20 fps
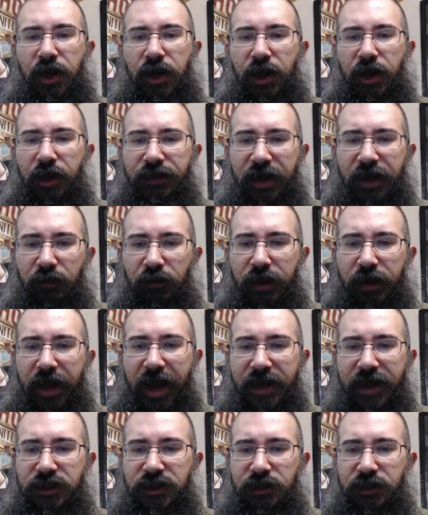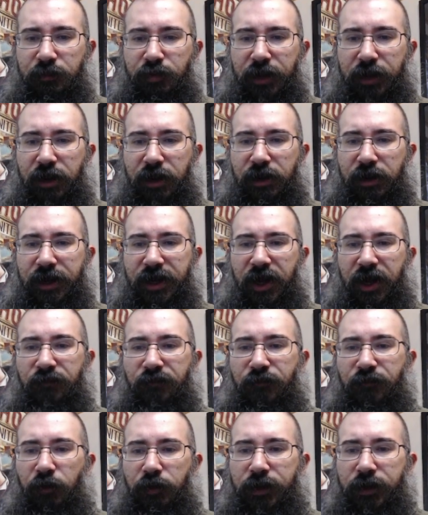that react to the player and
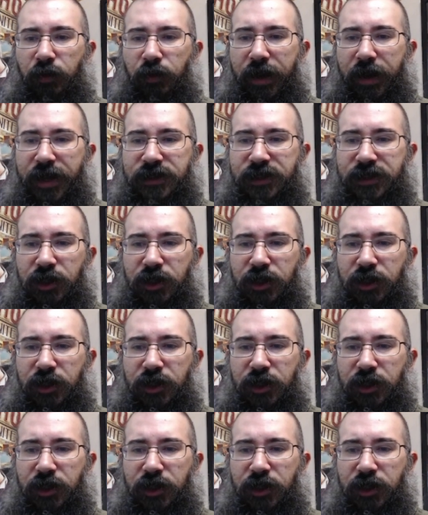unfold in ways